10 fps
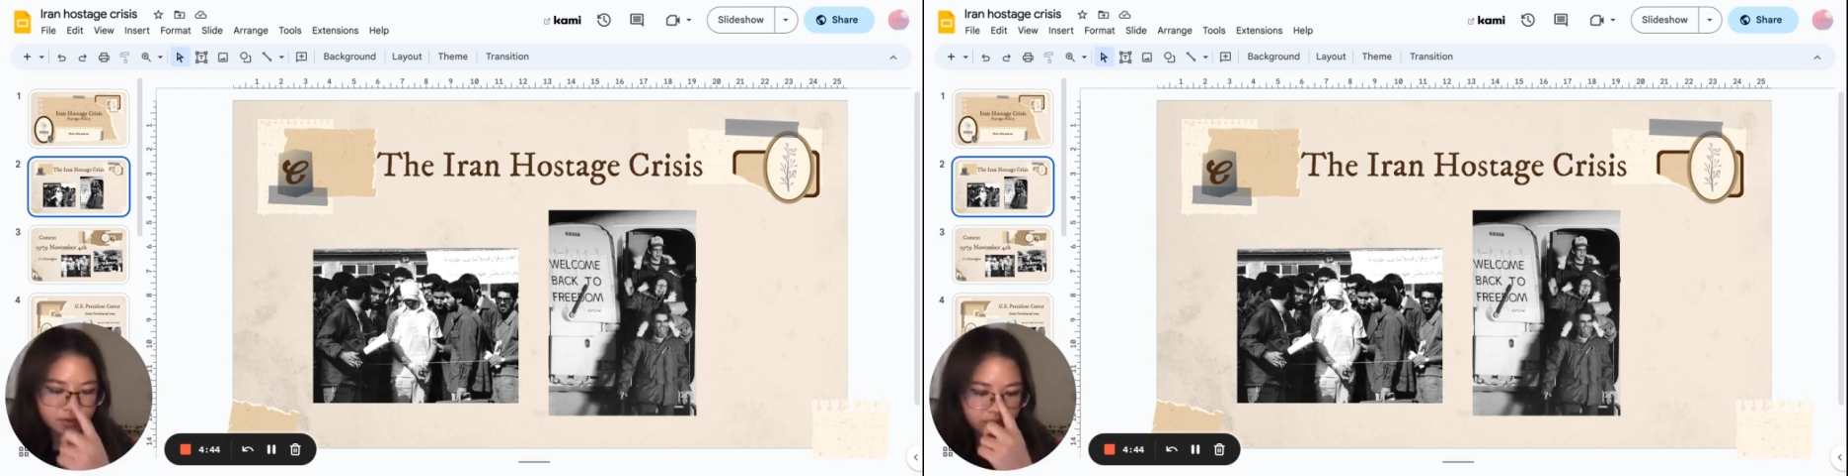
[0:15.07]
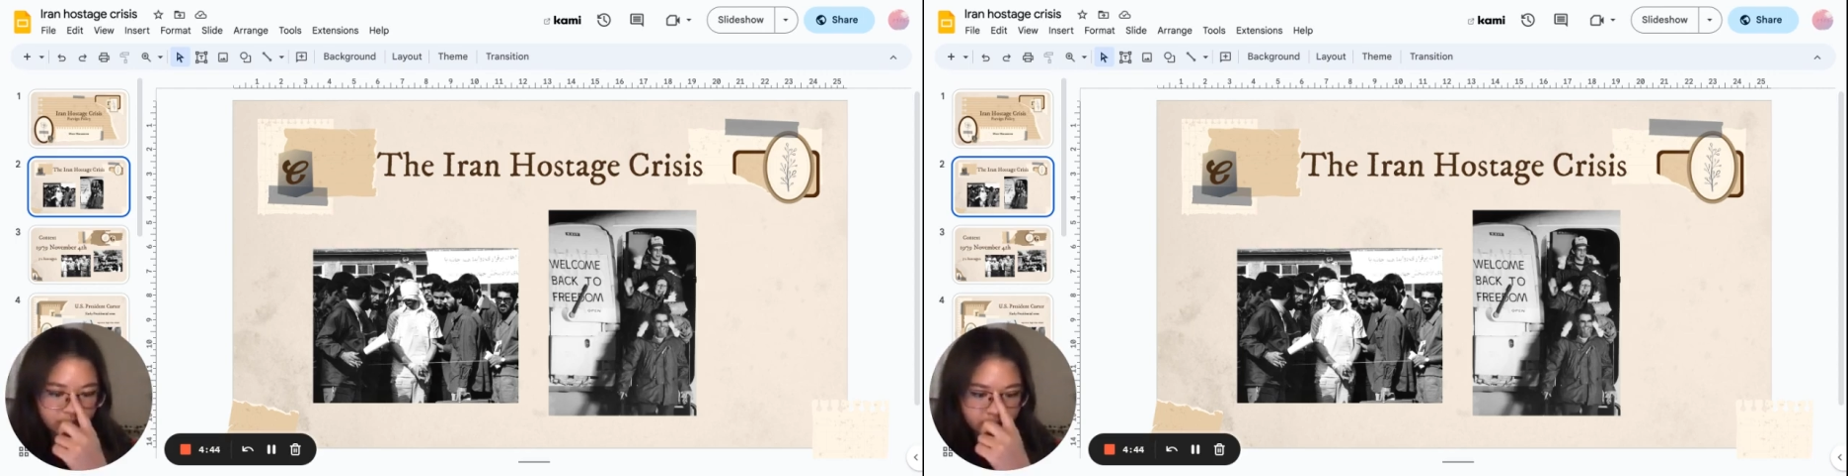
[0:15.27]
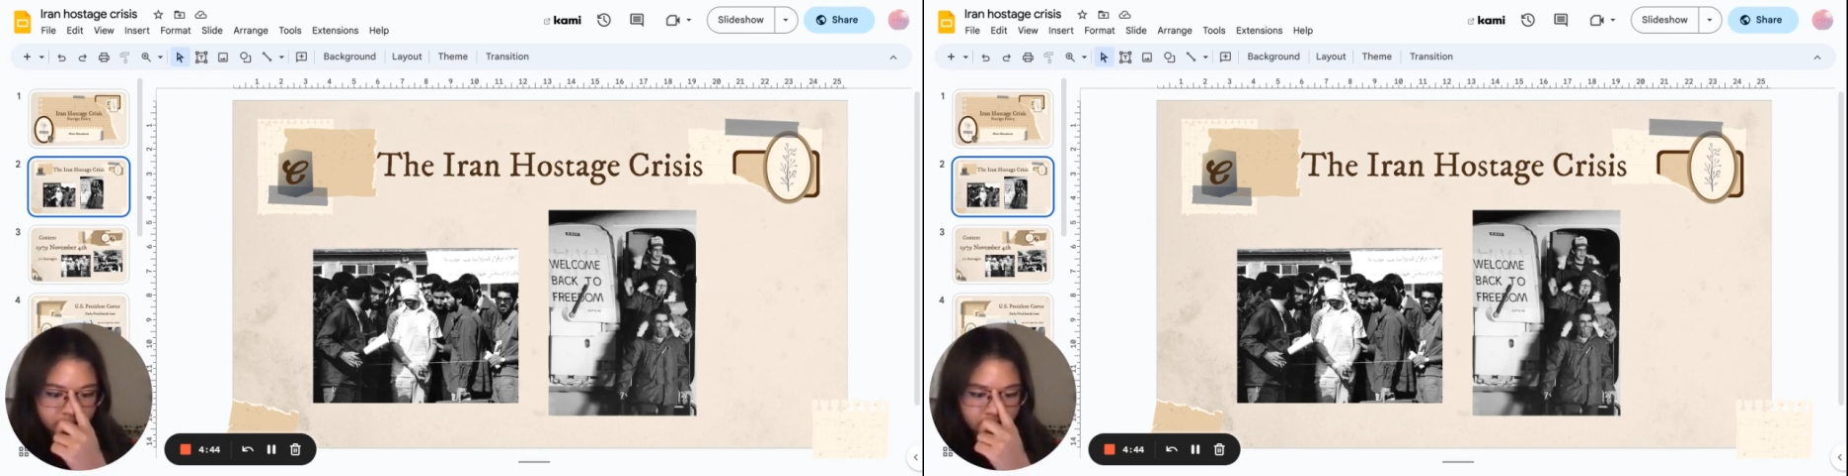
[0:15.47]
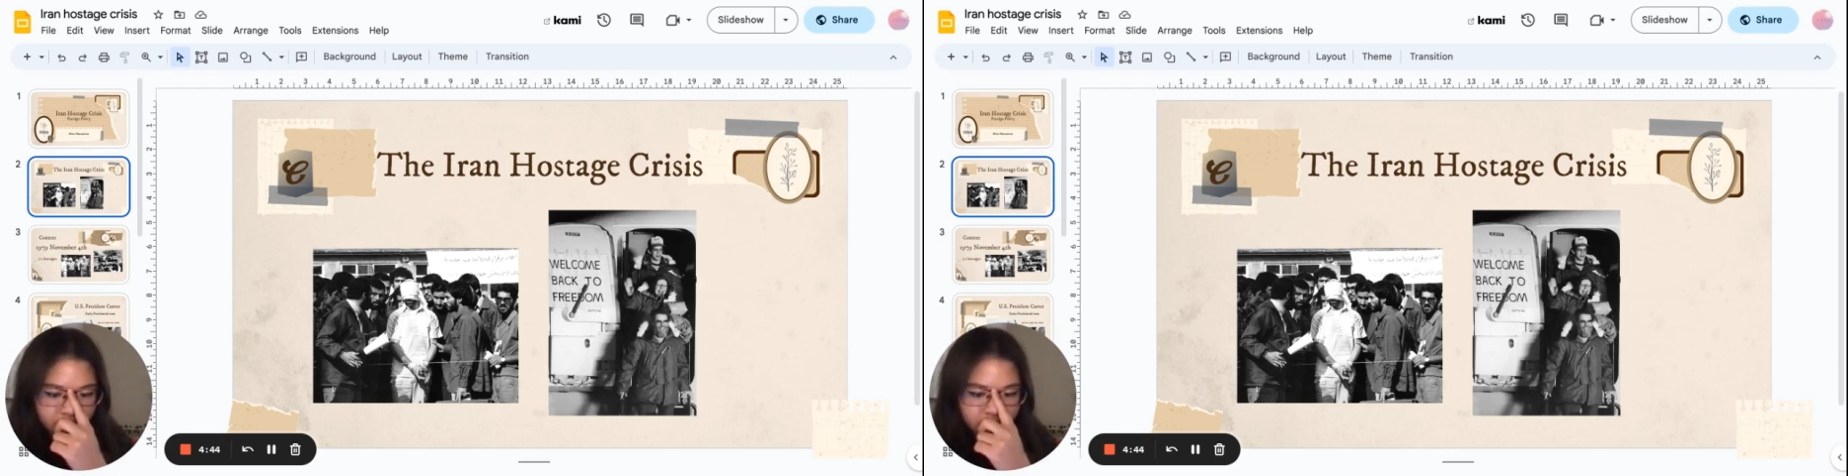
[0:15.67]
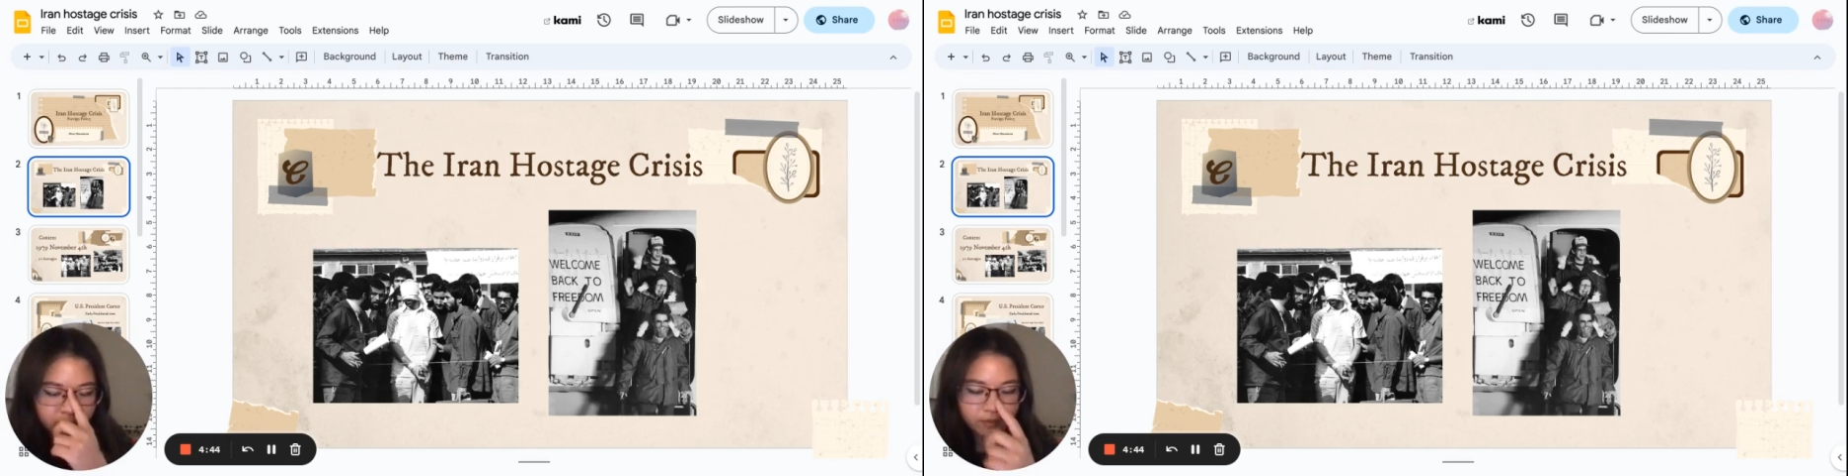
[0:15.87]
took
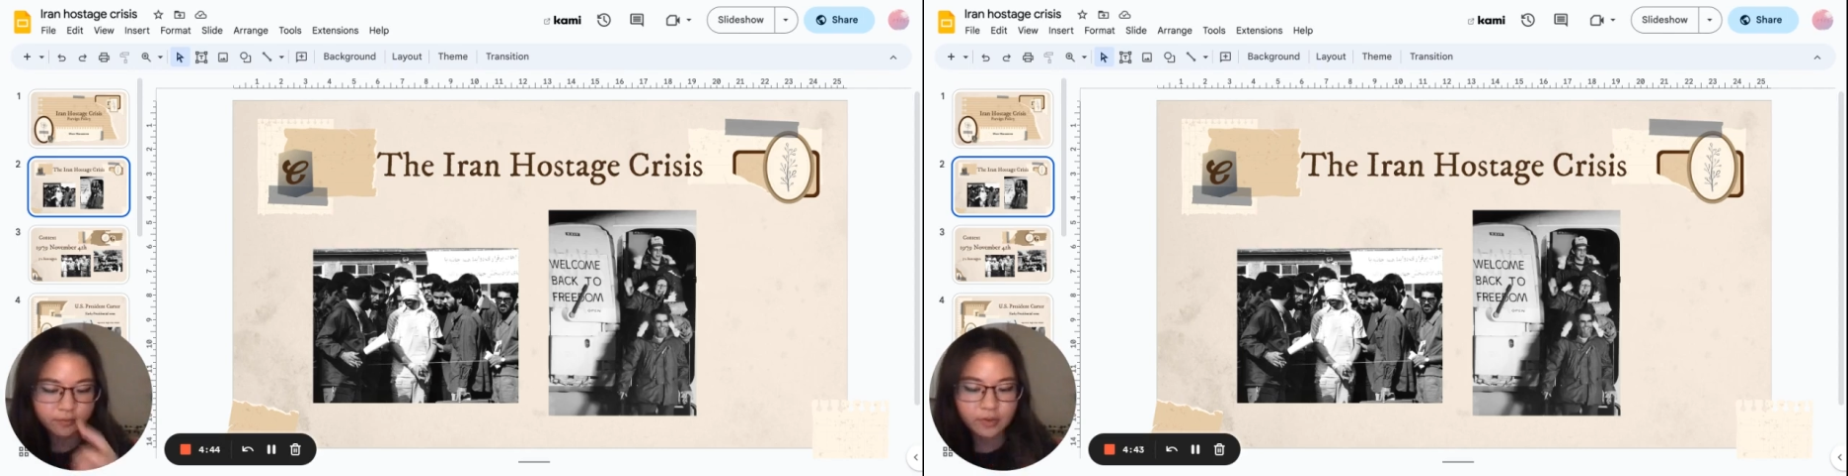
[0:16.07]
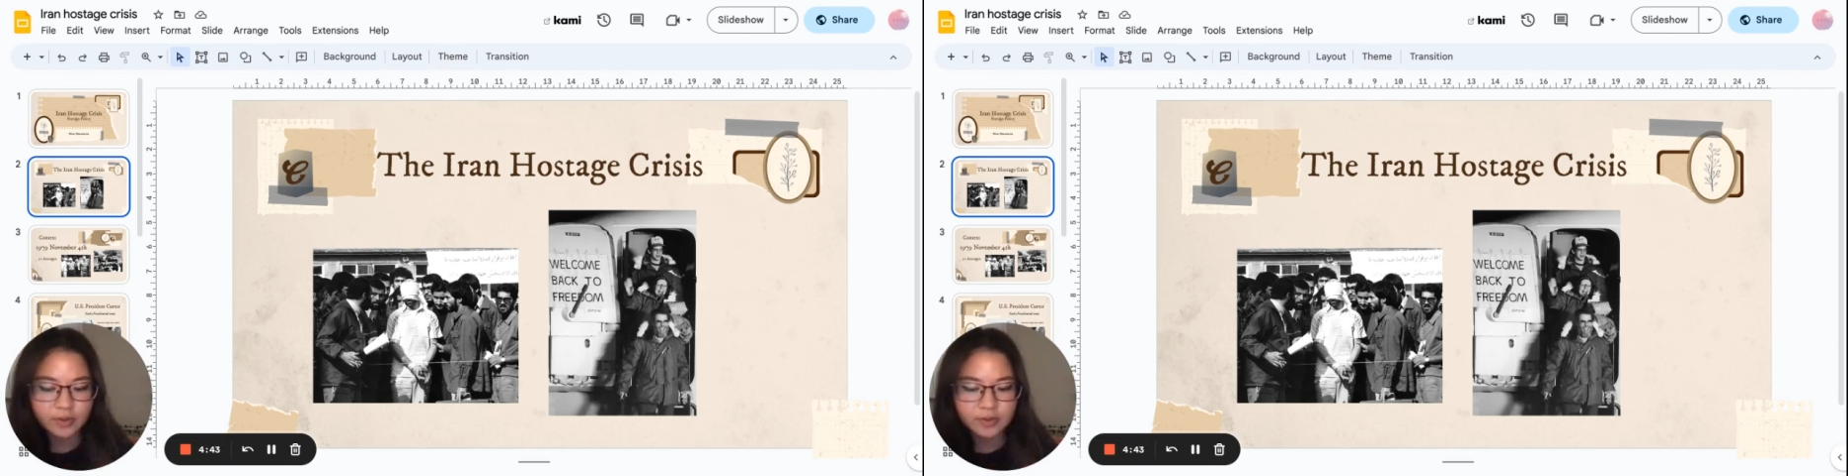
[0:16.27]
control of U.S.